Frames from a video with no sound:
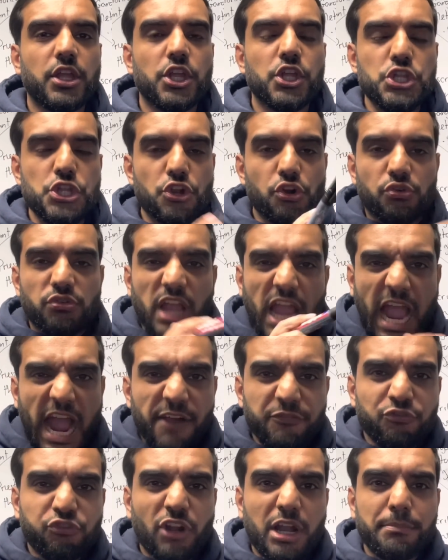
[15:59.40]
You don't
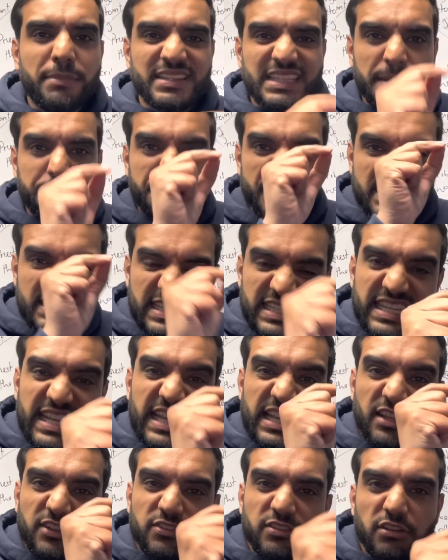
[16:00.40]
have to write about that
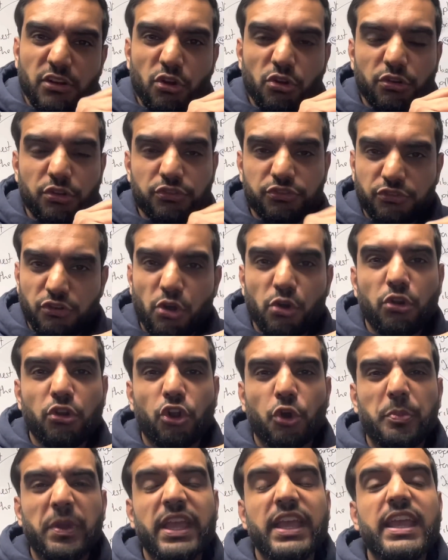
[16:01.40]
particular snow
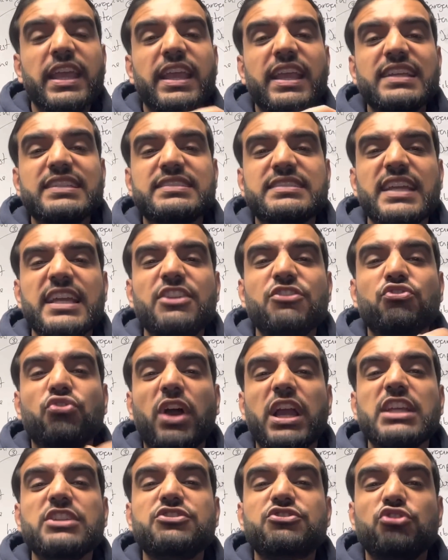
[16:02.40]
globe. It says
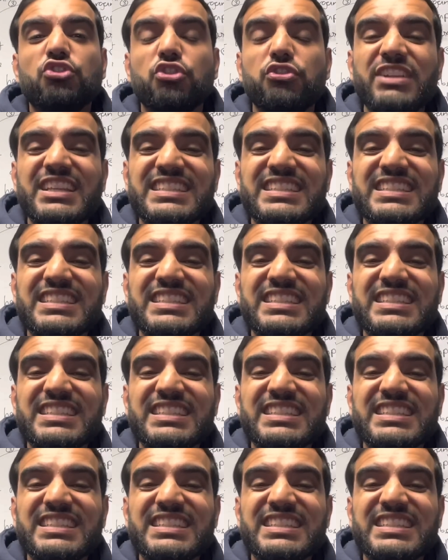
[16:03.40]
write a story